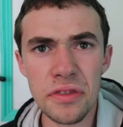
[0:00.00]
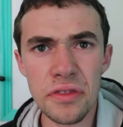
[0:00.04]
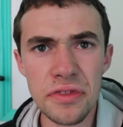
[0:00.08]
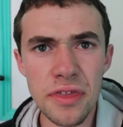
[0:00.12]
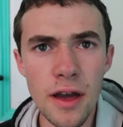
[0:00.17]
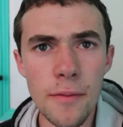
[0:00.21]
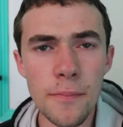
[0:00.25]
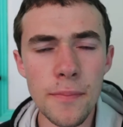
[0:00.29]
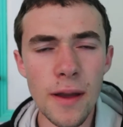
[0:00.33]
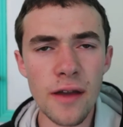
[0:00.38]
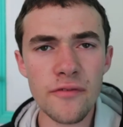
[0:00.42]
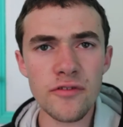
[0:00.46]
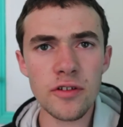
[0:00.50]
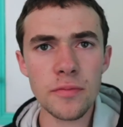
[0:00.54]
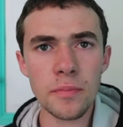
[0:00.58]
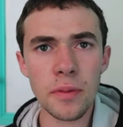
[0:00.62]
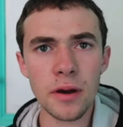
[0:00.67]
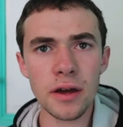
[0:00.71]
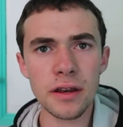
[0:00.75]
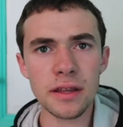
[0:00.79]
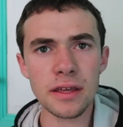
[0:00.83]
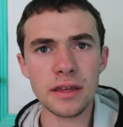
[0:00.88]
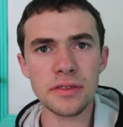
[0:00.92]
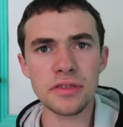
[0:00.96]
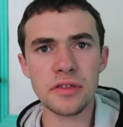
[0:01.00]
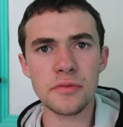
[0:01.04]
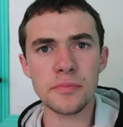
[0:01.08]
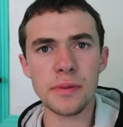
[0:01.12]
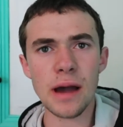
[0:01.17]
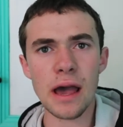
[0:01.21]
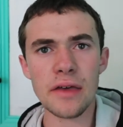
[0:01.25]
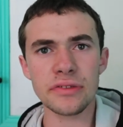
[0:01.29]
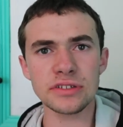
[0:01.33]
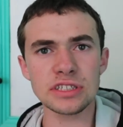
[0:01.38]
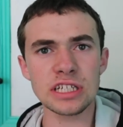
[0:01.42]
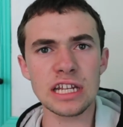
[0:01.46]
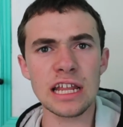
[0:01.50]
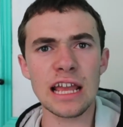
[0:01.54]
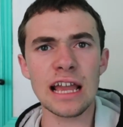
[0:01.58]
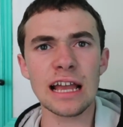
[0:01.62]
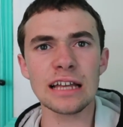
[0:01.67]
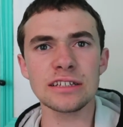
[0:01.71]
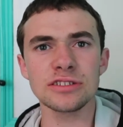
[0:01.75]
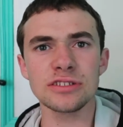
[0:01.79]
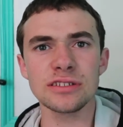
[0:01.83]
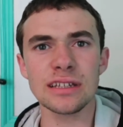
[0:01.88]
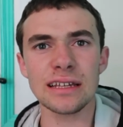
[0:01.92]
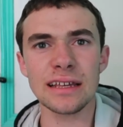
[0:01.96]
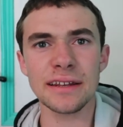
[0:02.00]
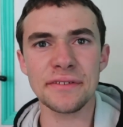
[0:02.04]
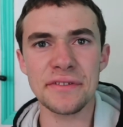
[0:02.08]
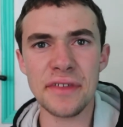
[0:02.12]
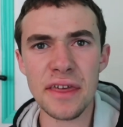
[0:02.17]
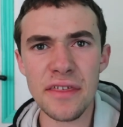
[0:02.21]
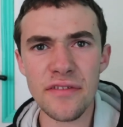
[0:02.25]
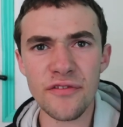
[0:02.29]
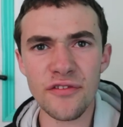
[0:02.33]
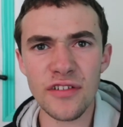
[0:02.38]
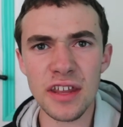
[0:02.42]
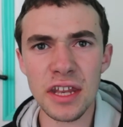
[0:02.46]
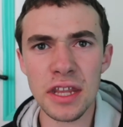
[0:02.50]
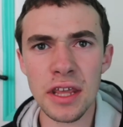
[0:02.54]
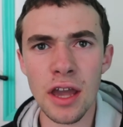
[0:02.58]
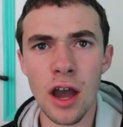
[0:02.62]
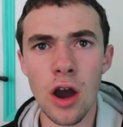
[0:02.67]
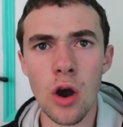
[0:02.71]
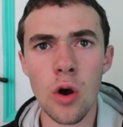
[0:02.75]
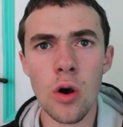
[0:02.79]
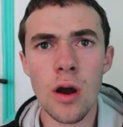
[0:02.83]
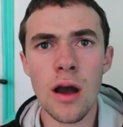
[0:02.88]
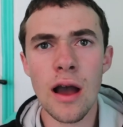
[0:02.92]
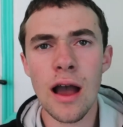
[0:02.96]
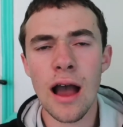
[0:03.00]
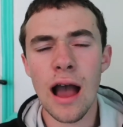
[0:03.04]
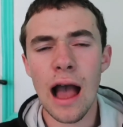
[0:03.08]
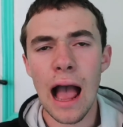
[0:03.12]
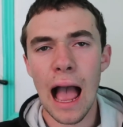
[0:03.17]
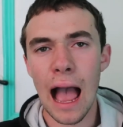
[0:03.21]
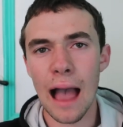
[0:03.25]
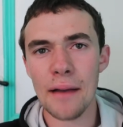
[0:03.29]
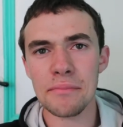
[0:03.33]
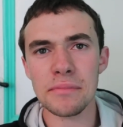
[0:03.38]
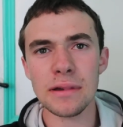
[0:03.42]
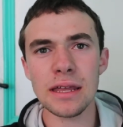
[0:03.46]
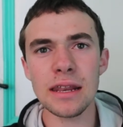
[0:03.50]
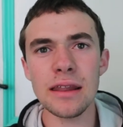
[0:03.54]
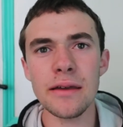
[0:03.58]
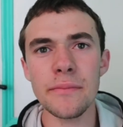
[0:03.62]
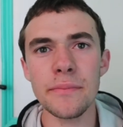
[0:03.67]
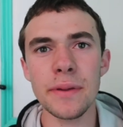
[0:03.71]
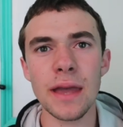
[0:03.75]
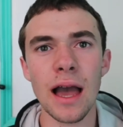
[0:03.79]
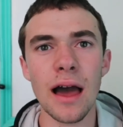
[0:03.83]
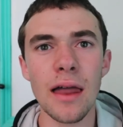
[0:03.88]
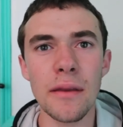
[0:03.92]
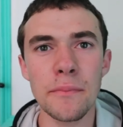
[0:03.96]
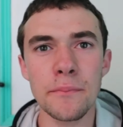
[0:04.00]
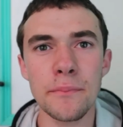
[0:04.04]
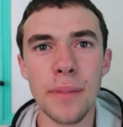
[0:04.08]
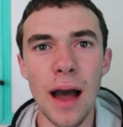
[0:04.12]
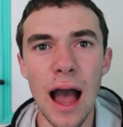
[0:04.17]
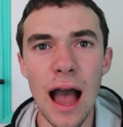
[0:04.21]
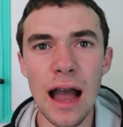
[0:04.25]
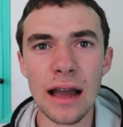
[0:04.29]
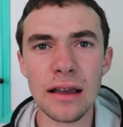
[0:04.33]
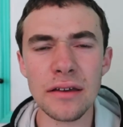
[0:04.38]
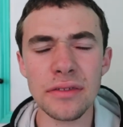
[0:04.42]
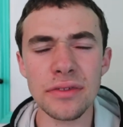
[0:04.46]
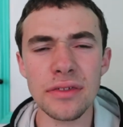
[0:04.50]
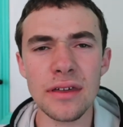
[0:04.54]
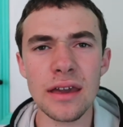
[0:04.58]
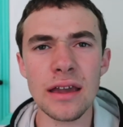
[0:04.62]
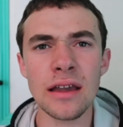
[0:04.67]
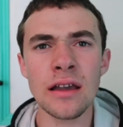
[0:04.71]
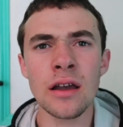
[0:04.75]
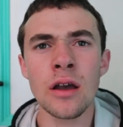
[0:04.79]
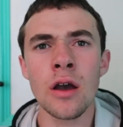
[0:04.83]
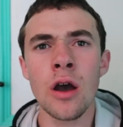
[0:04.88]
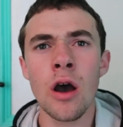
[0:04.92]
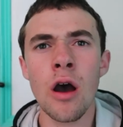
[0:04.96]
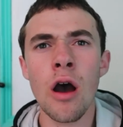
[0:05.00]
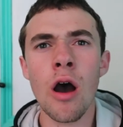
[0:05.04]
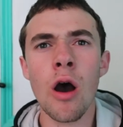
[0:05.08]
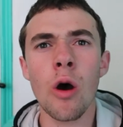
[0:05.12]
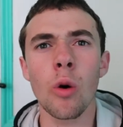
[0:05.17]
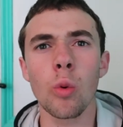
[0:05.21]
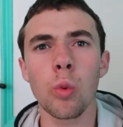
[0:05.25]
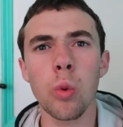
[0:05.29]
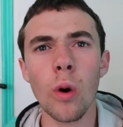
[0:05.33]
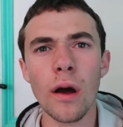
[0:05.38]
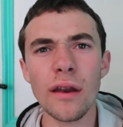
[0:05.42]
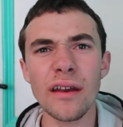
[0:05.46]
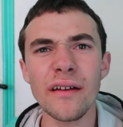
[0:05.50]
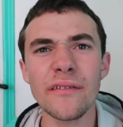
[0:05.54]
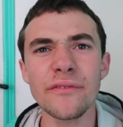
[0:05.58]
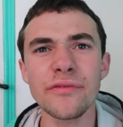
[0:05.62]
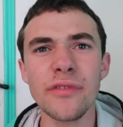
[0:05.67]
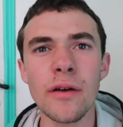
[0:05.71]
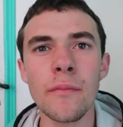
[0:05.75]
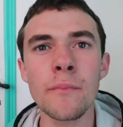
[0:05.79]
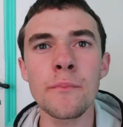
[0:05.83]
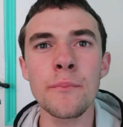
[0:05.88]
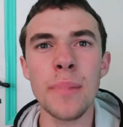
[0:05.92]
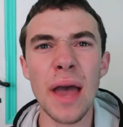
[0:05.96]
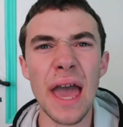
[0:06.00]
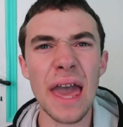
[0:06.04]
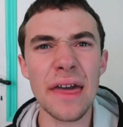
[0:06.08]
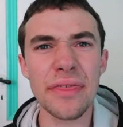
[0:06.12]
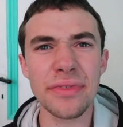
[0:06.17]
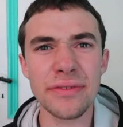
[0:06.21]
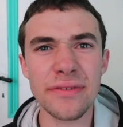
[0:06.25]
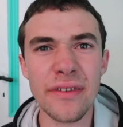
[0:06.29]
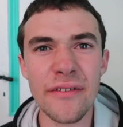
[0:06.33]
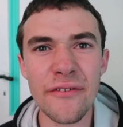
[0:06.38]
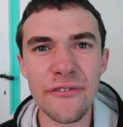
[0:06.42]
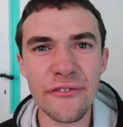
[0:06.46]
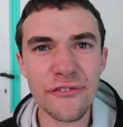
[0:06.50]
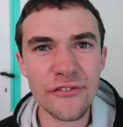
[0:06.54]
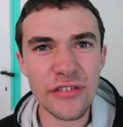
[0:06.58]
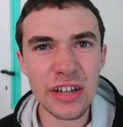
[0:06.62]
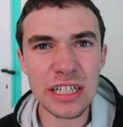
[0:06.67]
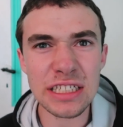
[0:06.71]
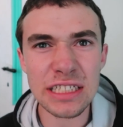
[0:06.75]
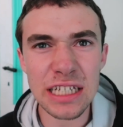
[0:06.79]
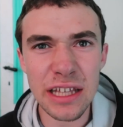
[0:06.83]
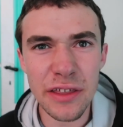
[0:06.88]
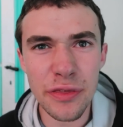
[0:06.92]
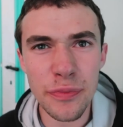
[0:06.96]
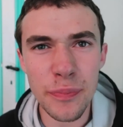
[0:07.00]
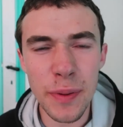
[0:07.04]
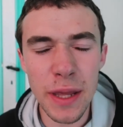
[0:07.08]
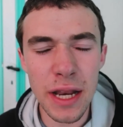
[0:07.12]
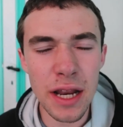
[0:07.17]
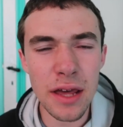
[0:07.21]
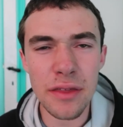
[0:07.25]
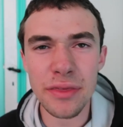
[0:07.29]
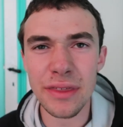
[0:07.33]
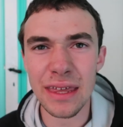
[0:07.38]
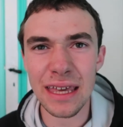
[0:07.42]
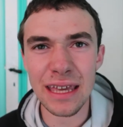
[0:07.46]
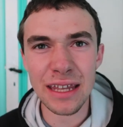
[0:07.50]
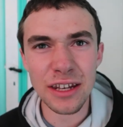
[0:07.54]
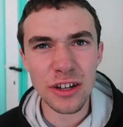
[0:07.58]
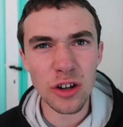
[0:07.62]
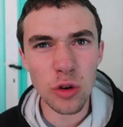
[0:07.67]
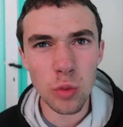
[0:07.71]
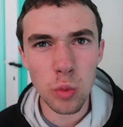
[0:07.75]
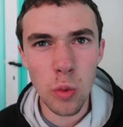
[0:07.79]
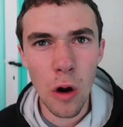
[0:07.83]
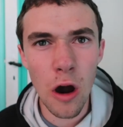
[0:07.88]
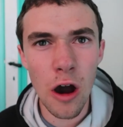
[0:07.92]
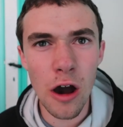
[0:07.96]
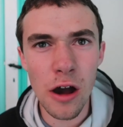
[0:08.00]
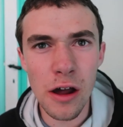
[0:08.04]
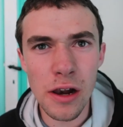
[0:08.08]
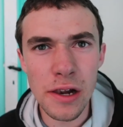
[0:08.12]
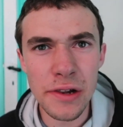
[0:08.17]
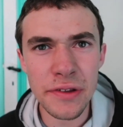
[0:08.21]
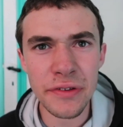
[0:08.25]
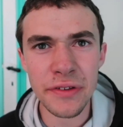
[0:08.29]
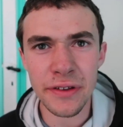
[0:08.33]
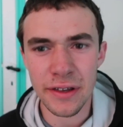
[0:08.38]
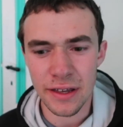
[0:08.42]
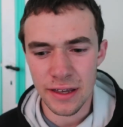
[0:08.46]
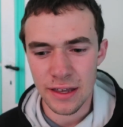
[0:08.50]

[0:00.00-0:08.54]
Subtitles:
What's up, everybody? Sebastien here, and in this video, I'm going to be unboxing one of the best fidget spinners in the world.